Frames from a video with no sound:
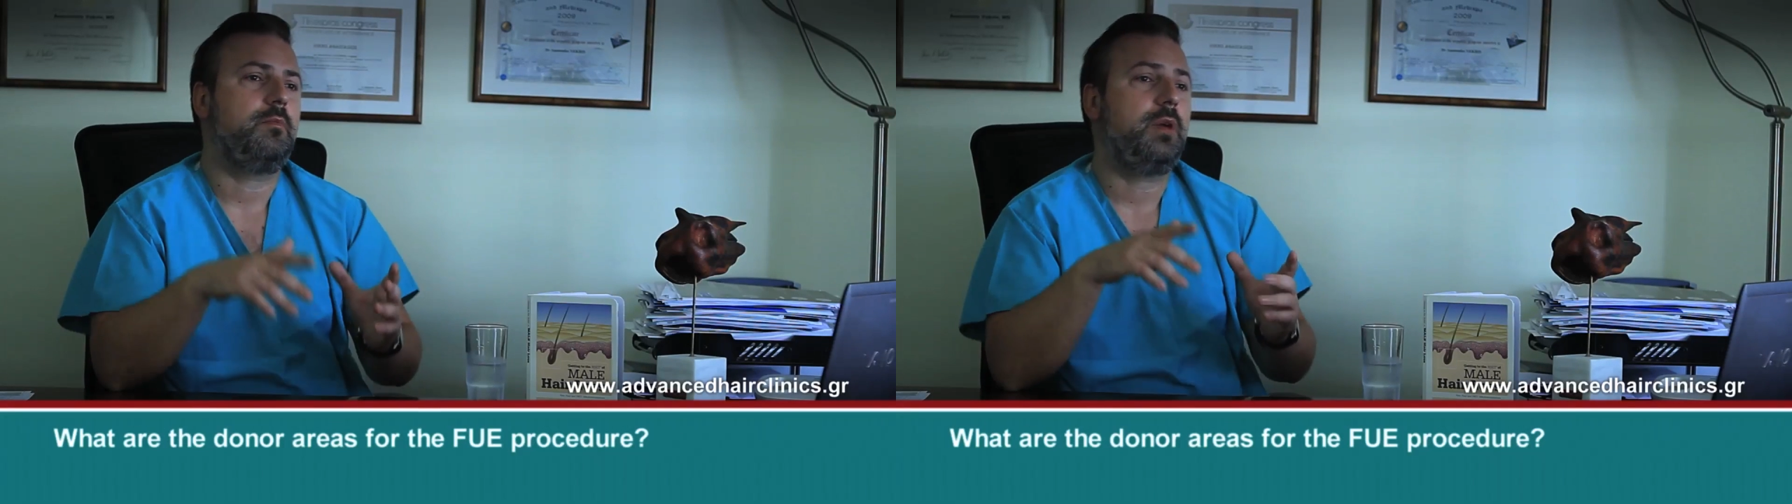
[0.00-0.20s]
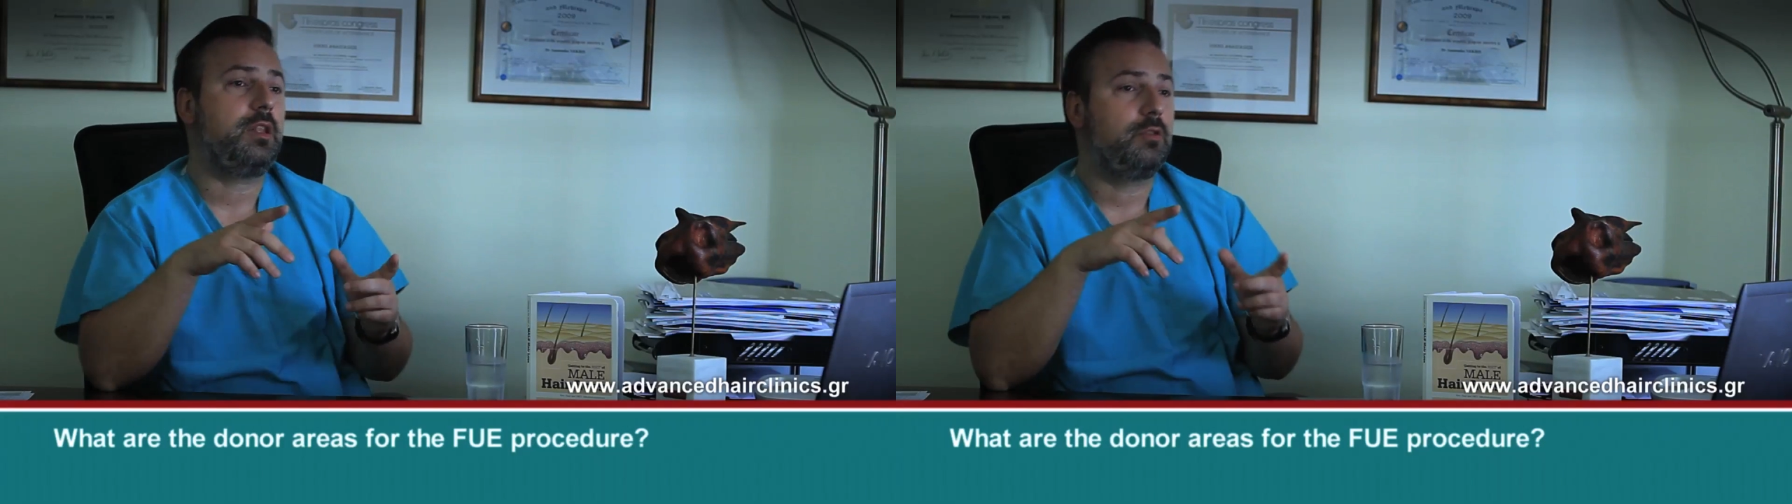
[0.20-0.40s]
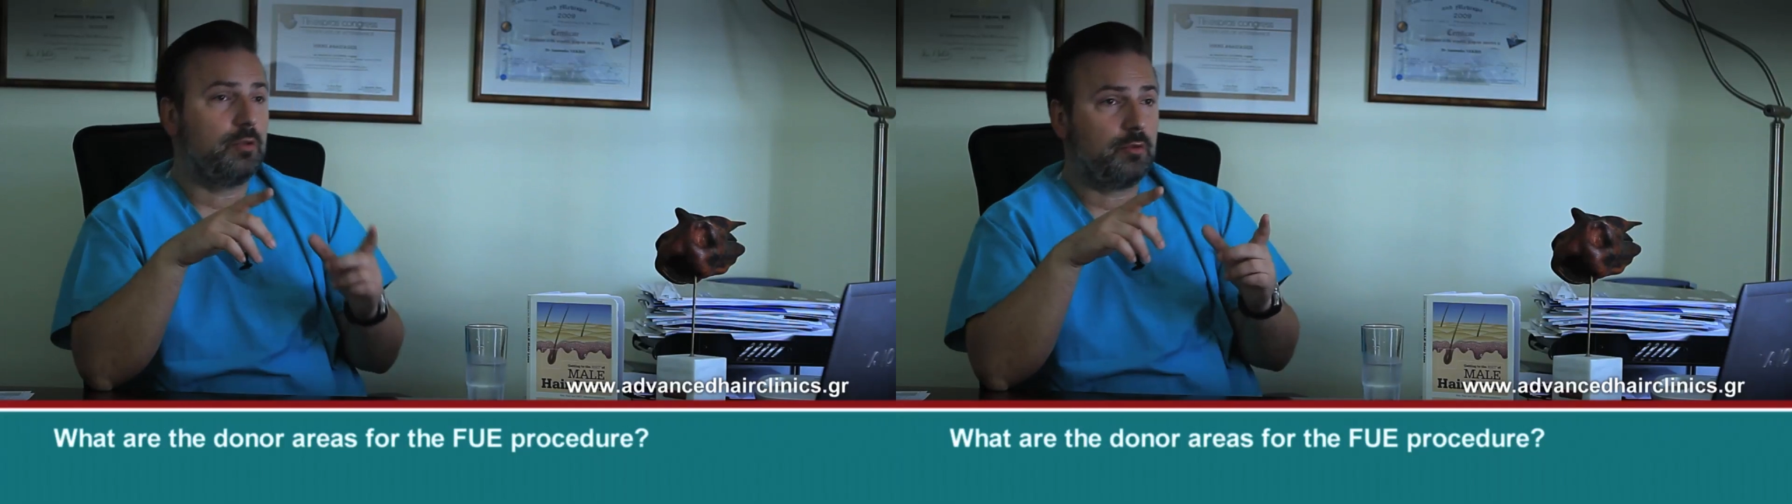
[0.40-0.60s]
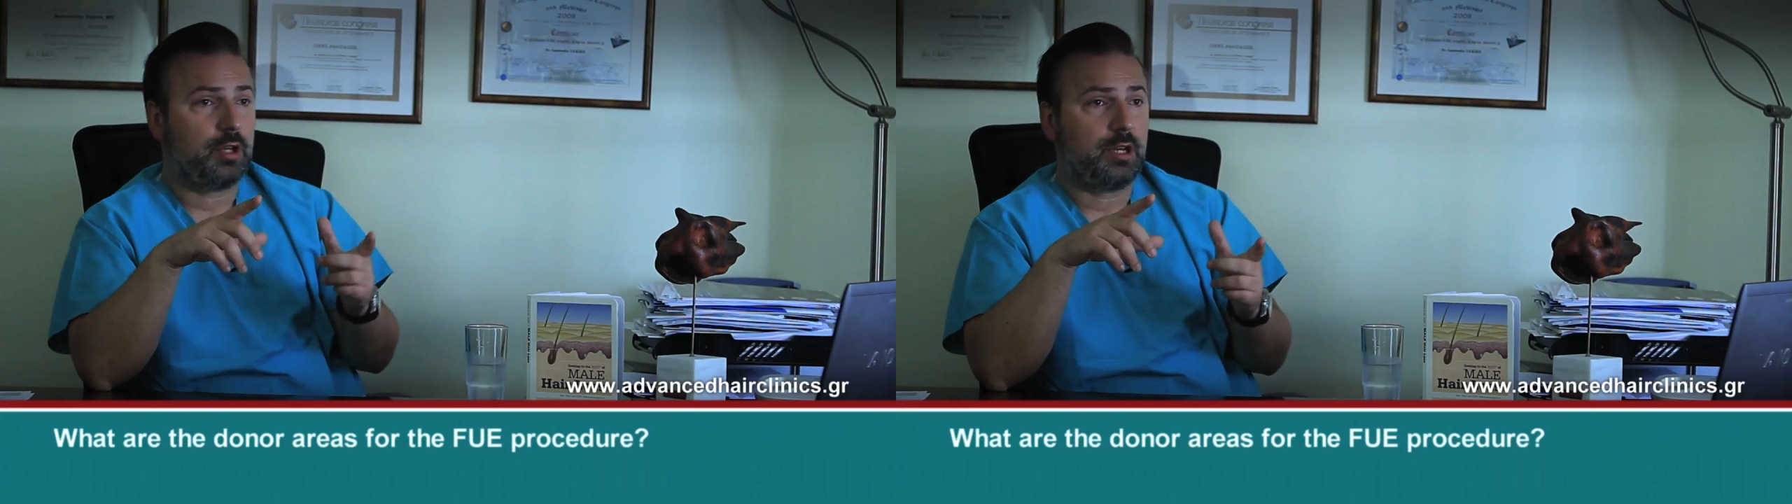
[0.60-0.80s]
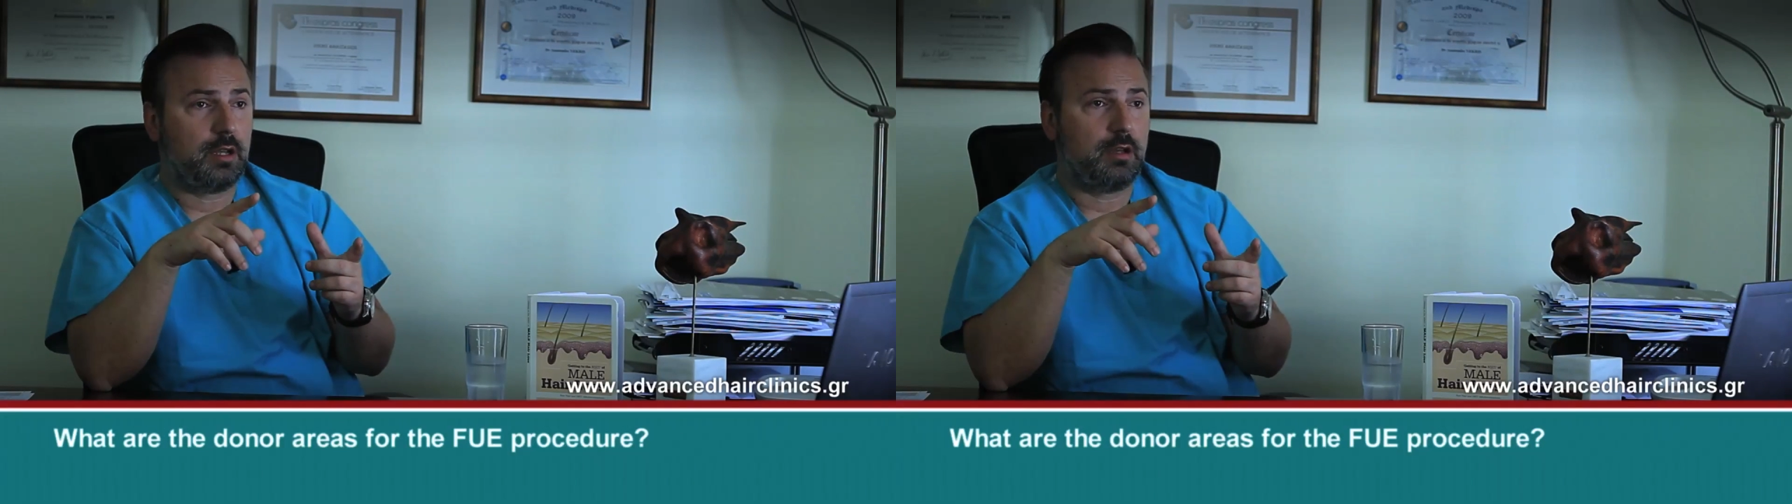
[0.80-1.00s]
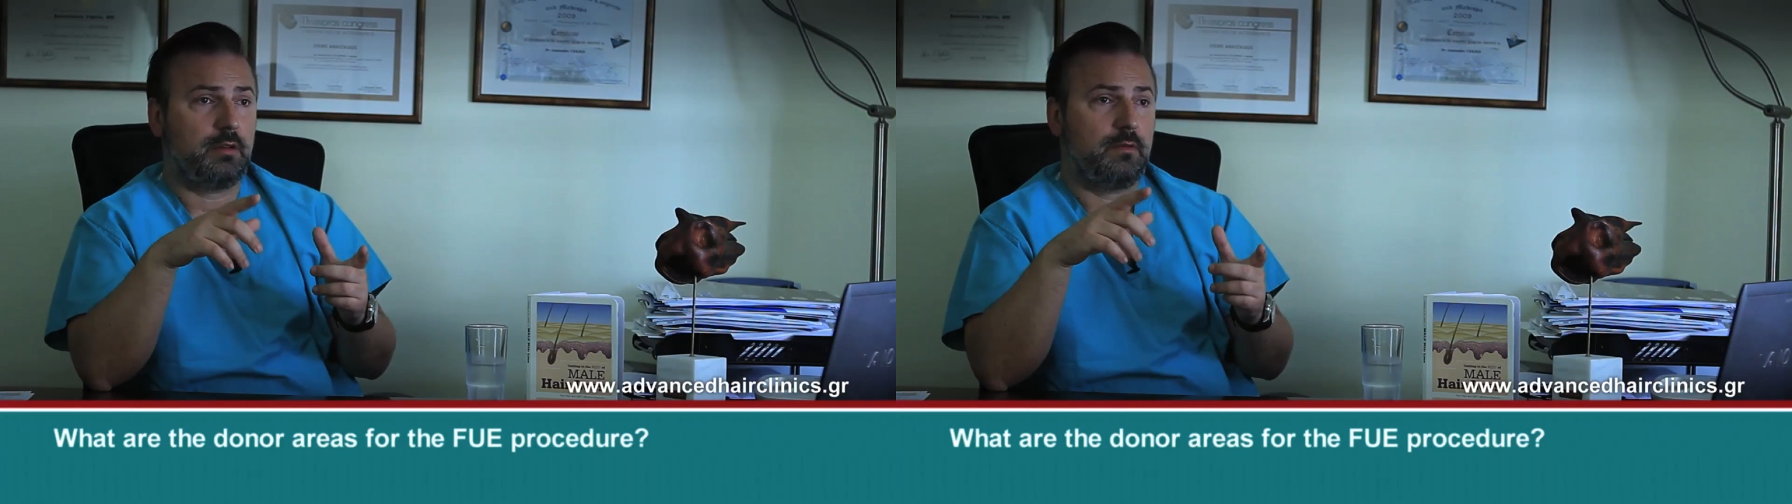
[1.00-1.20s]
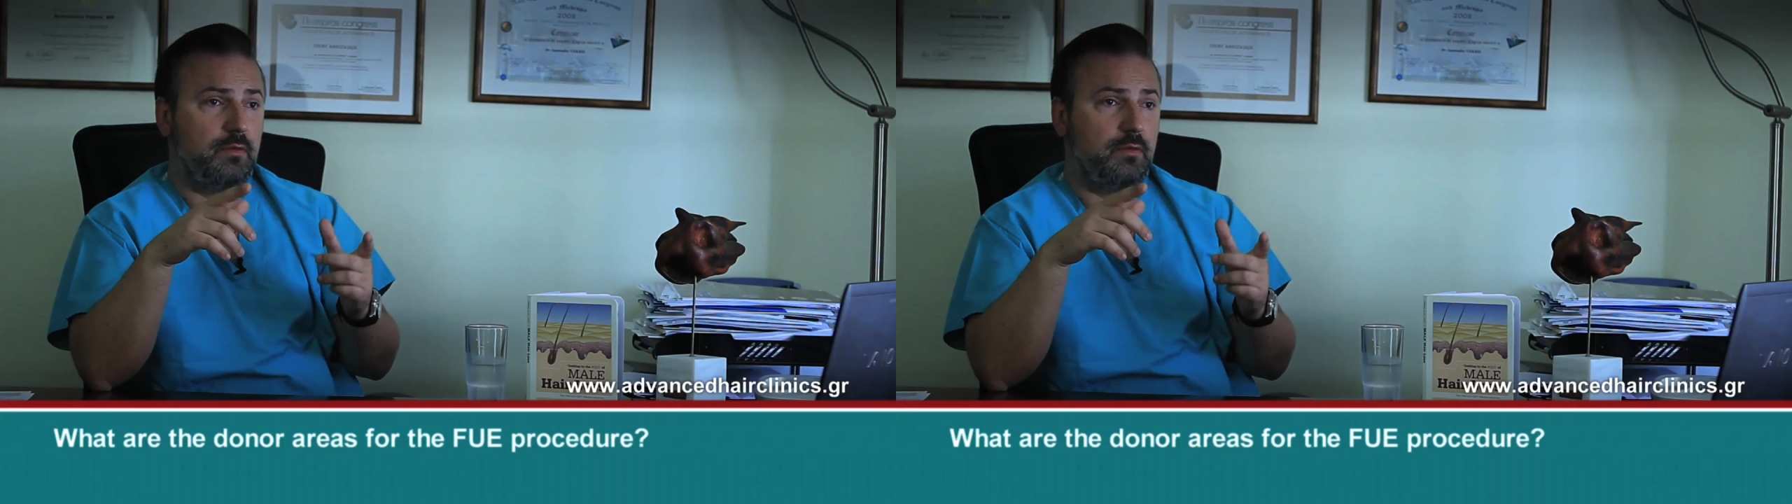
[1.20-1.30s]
main donor area